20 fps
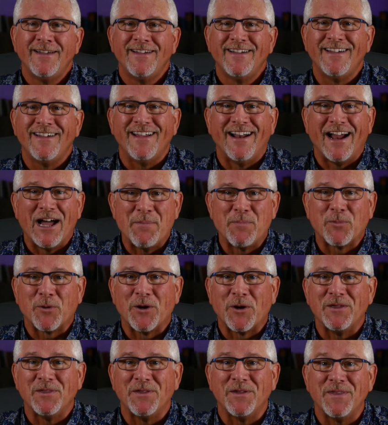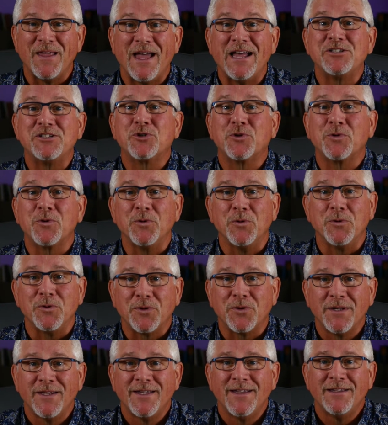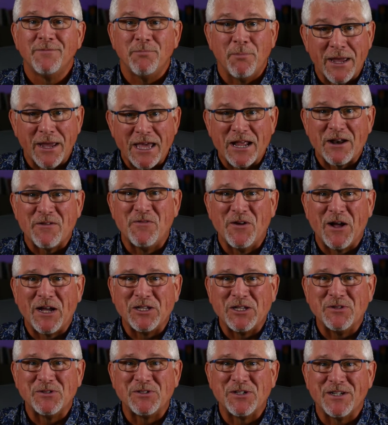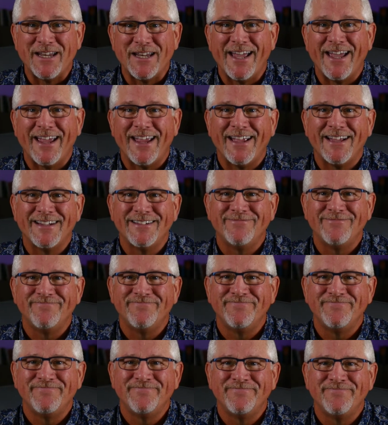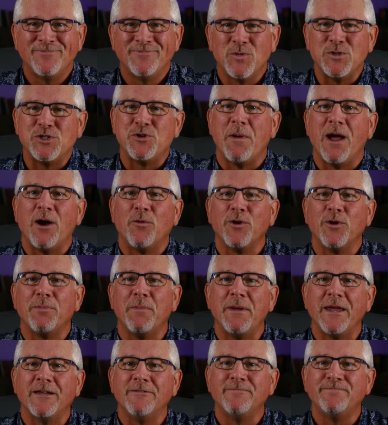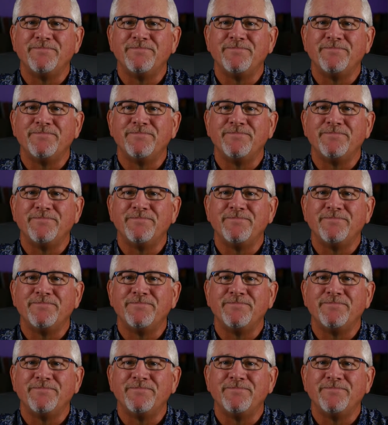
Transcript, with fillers: And I pray that that truth may edify you today. Would you bow with me?